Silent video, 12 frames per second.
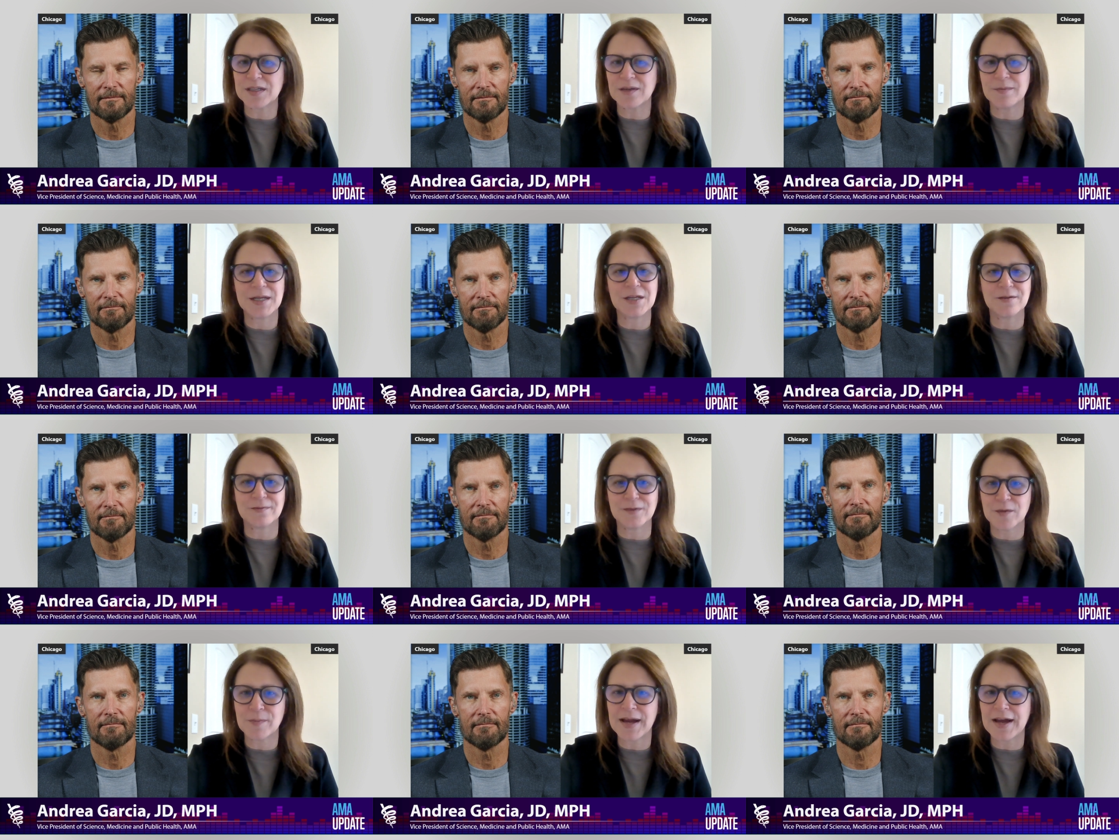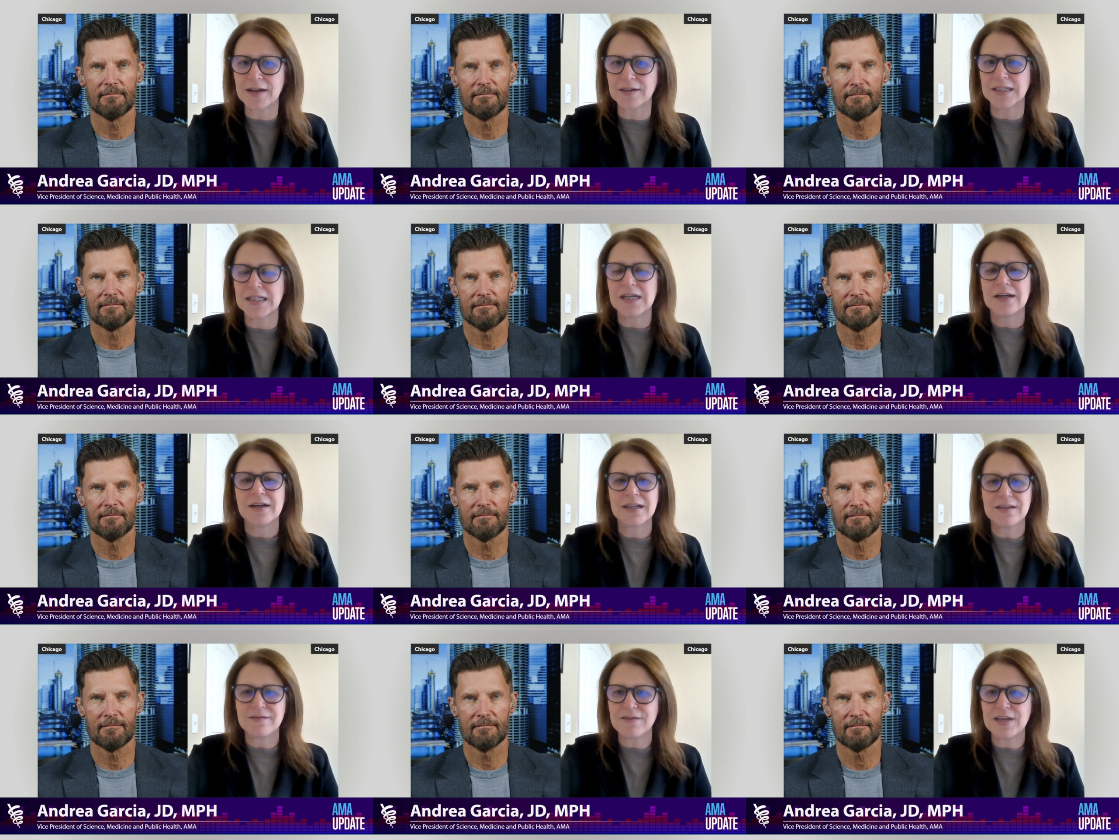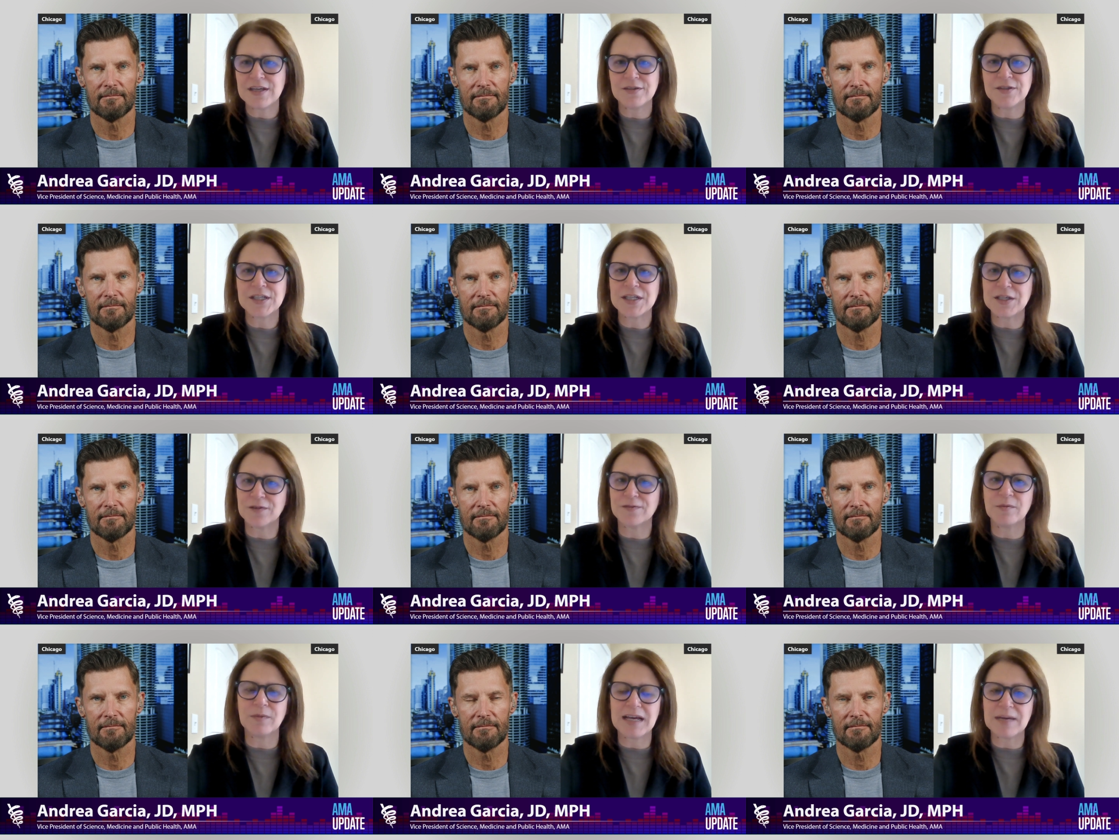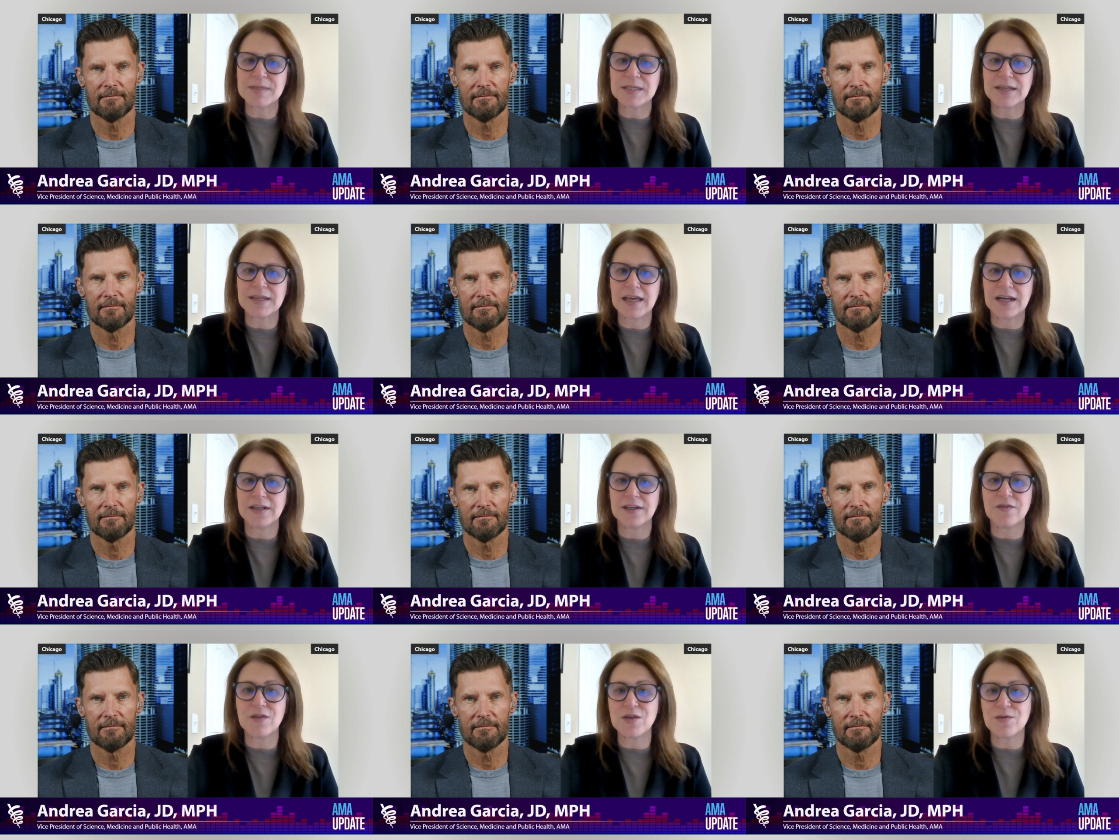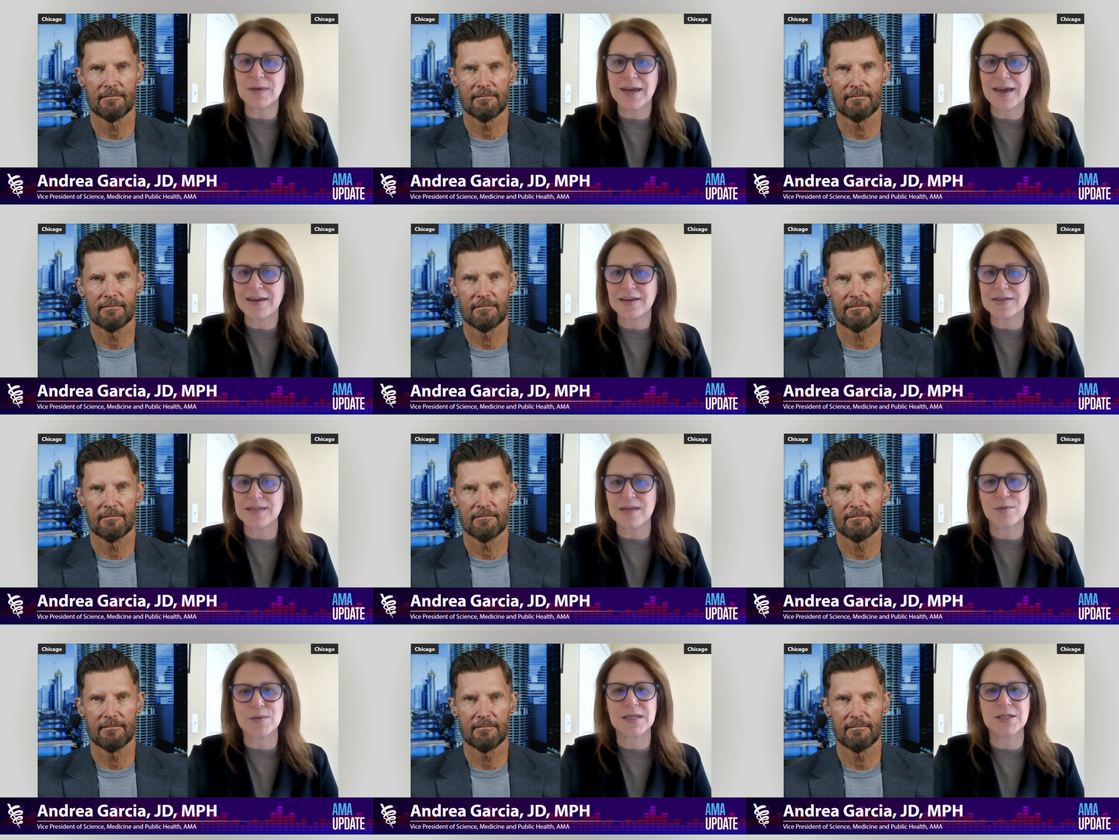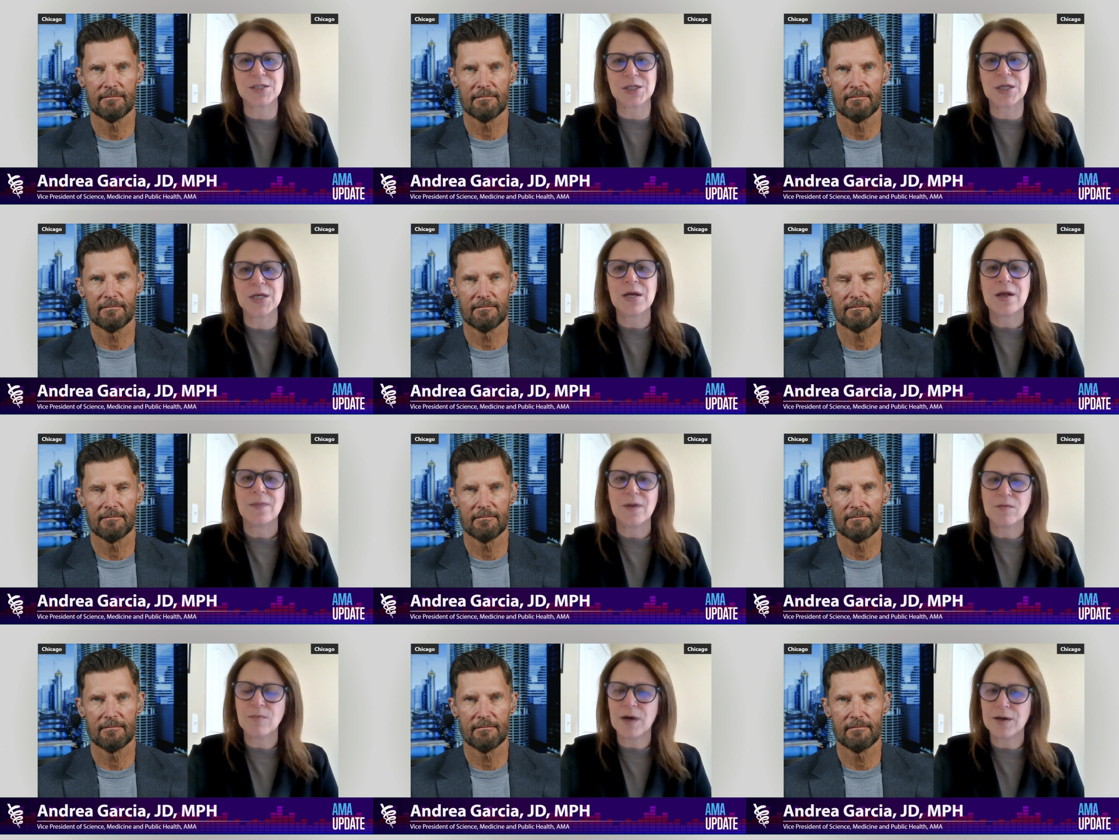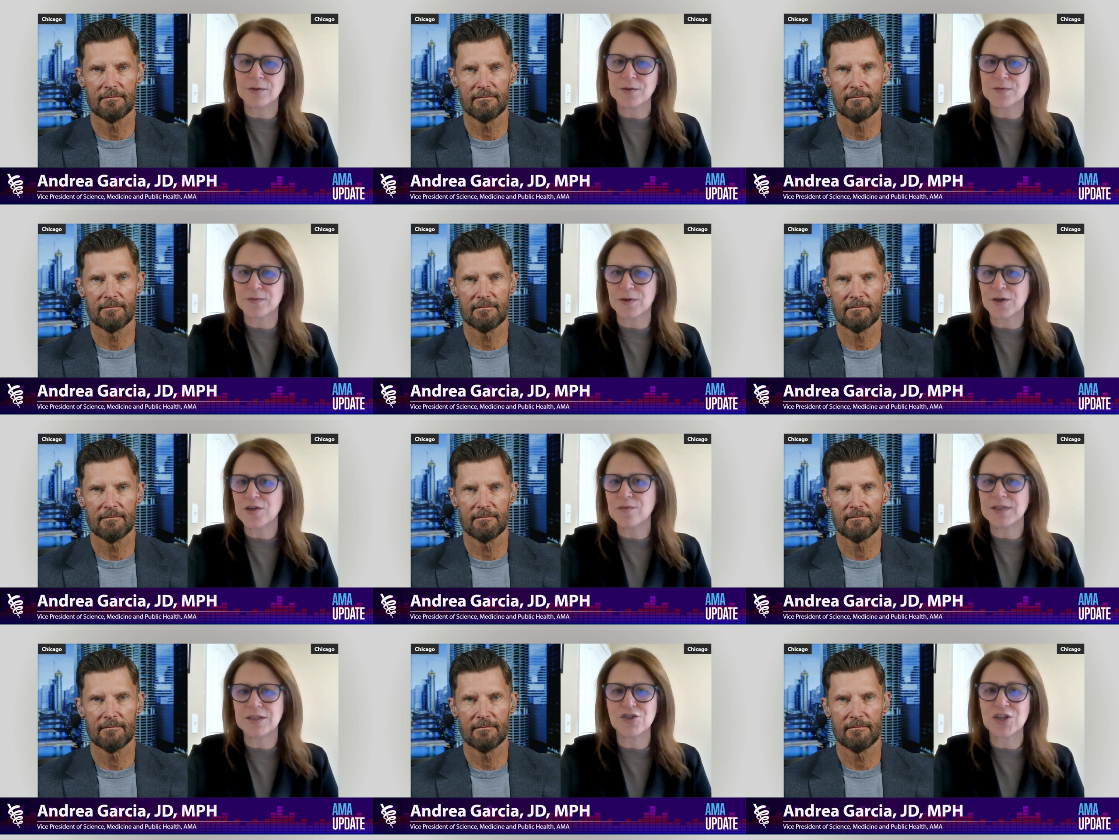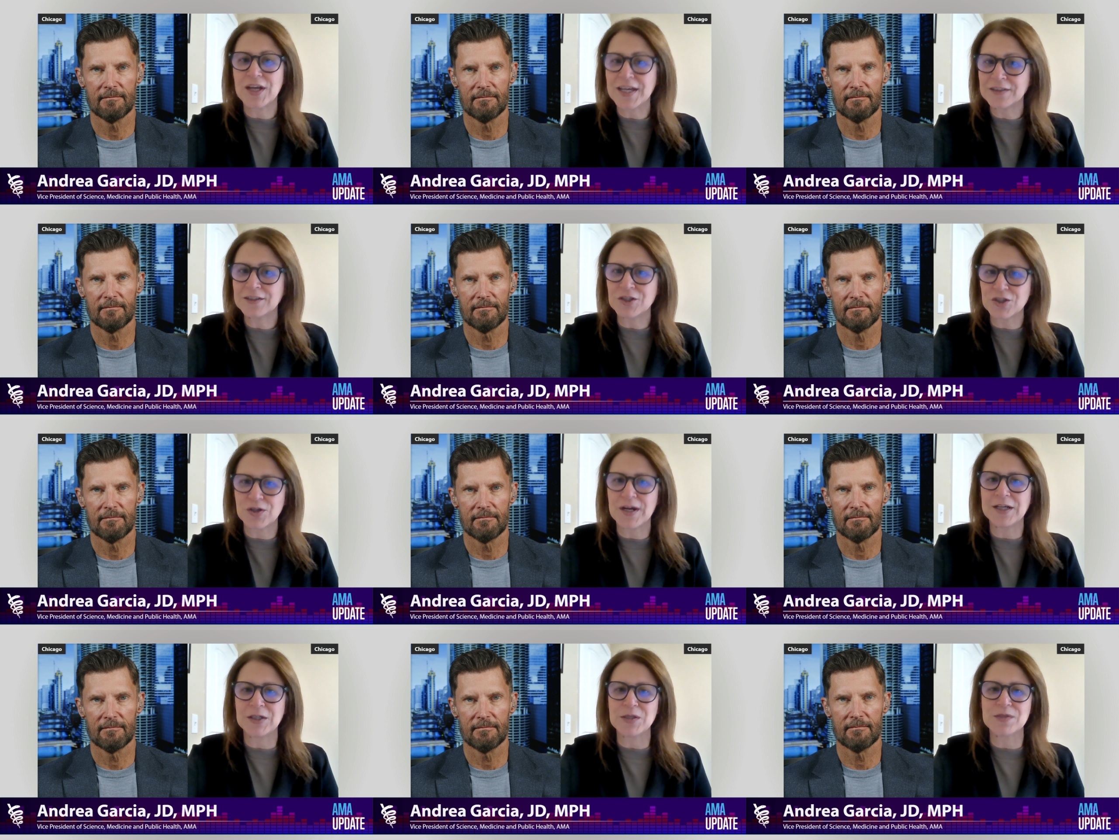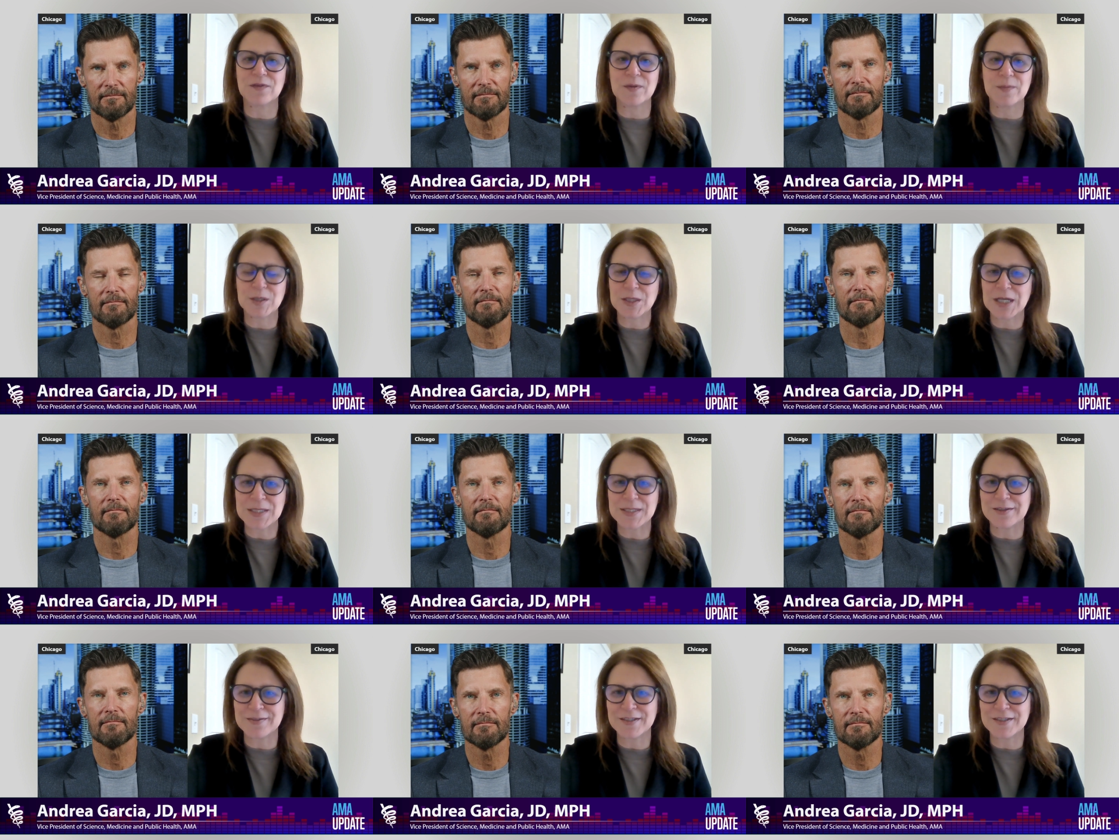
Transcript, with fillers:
Speaker 1: Committee, or VRBPAC, convene to hear from labs in Canada and the UK as they presented their models for human challenge trials for pertussis.